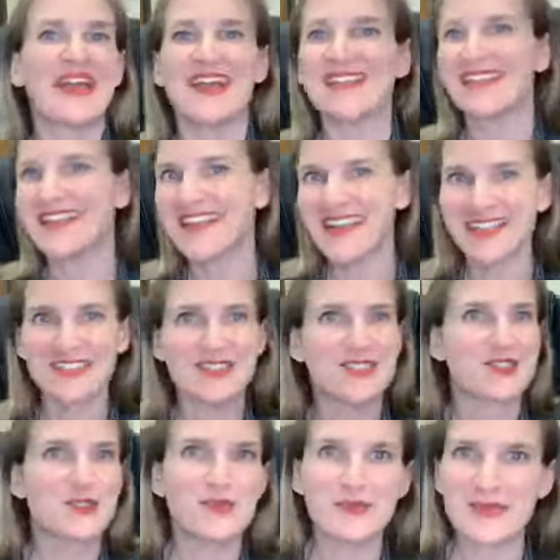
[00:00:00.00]
and the next
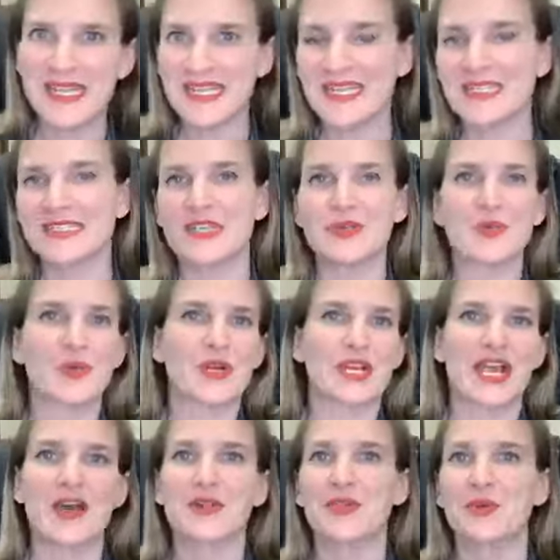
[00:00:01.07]
zoom meeting didn't
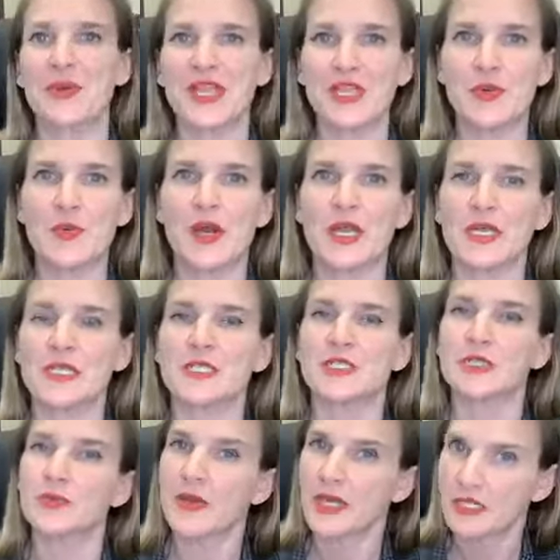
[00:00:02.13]
work out the way you wanted it
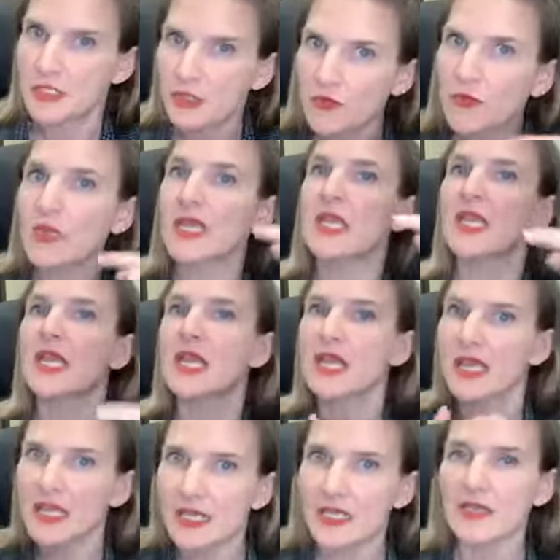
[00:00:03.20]
to right so if we're getting
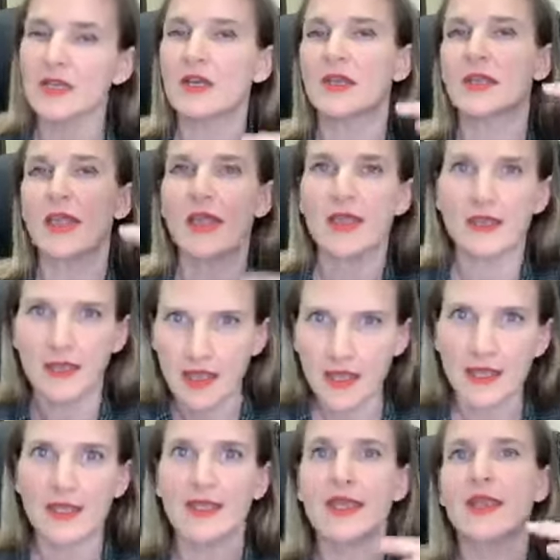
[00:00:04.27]
hit again
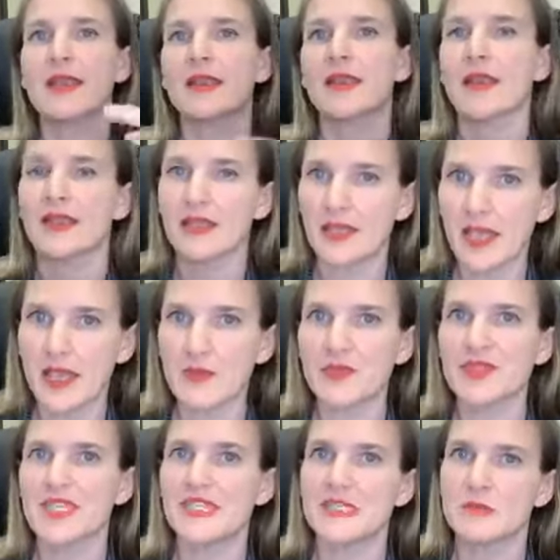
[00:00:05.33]
and again and again
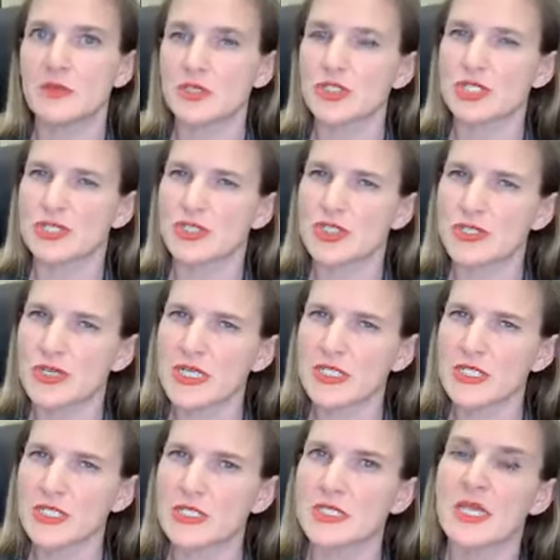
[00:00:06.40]
with these emotional
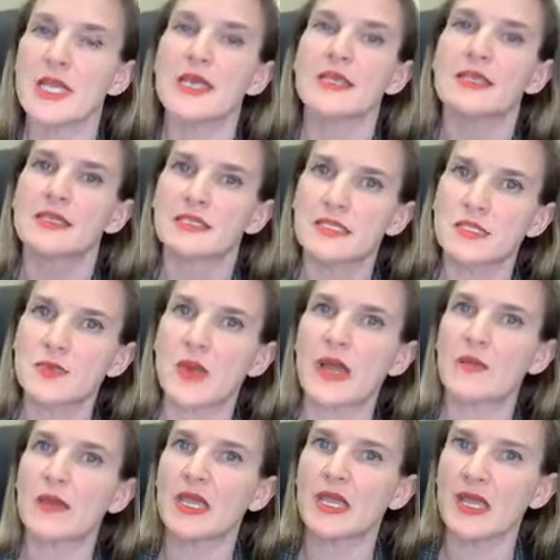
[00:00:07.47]
stressors this is
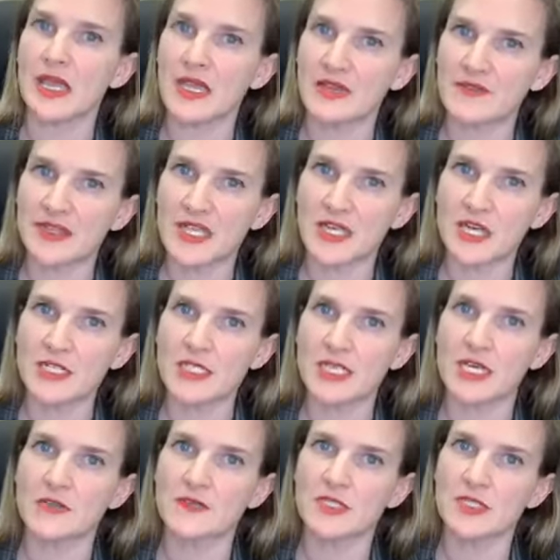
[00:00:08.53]
why we can kind of get
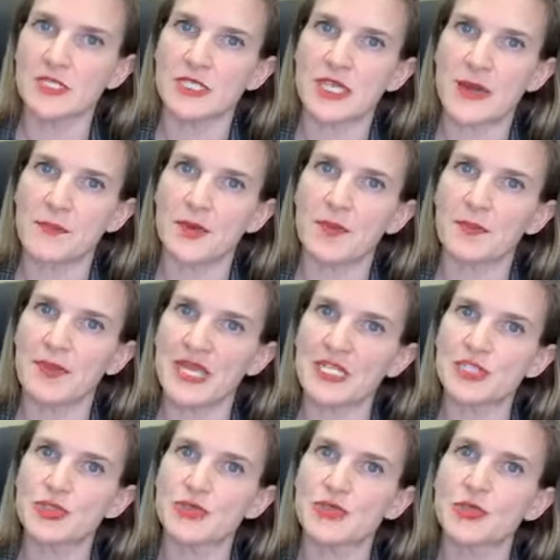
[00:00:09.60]
ourselves into that
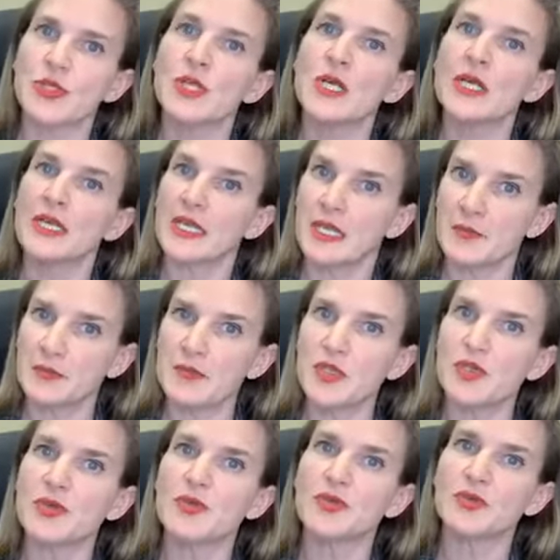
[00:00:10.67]
perpetual
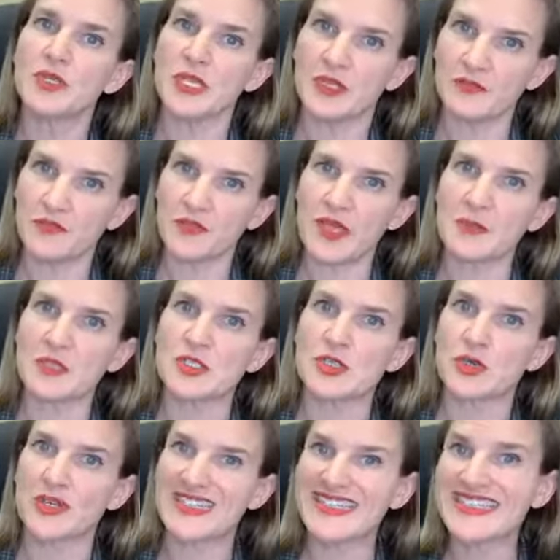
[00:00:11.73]
immune
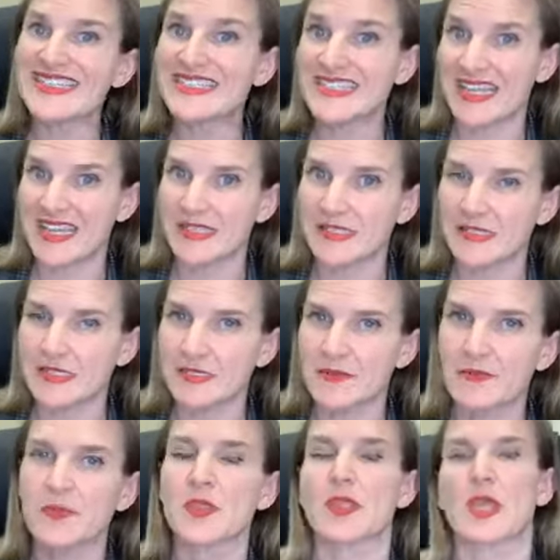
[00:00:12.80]
inflammatory state
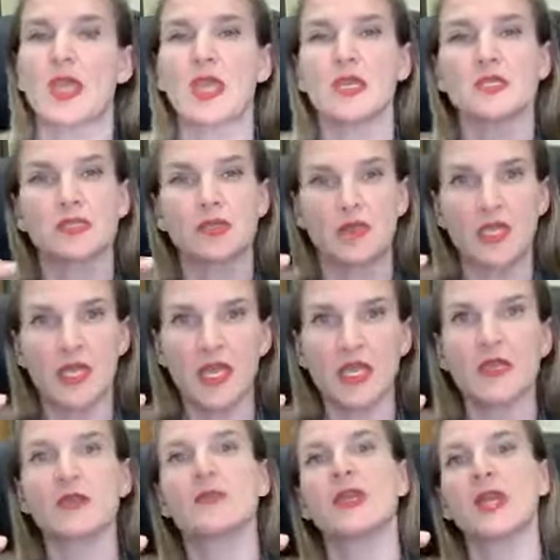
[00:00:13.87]
okay so
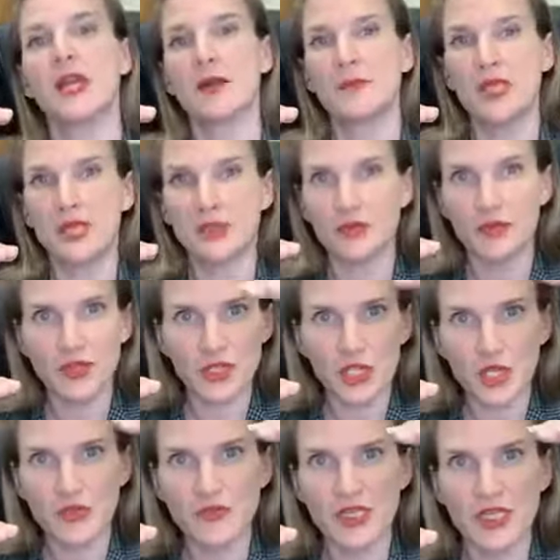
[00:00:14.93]
then we come in with
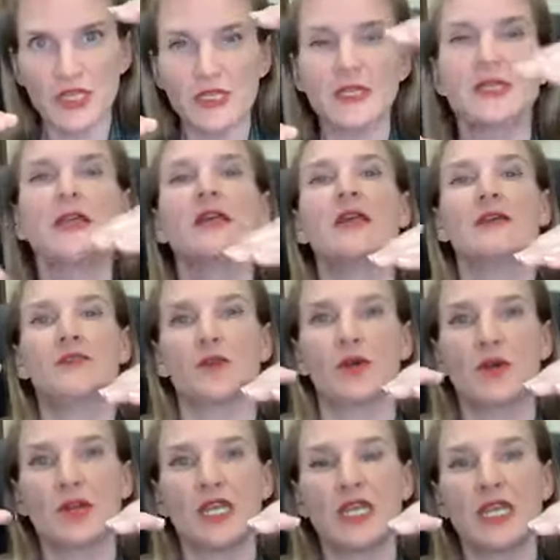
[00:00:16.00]
covid if you're
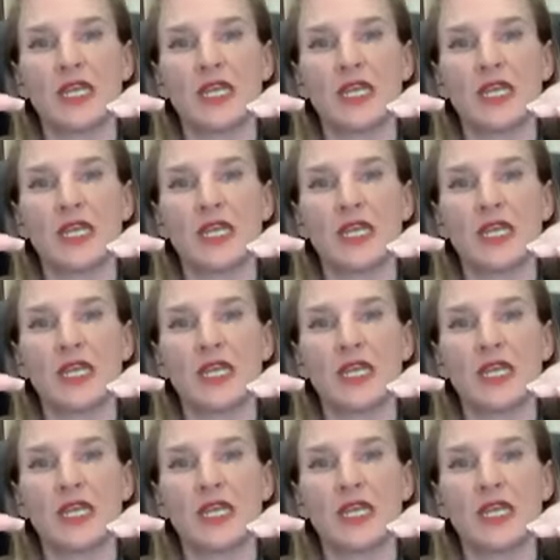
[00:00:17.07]
already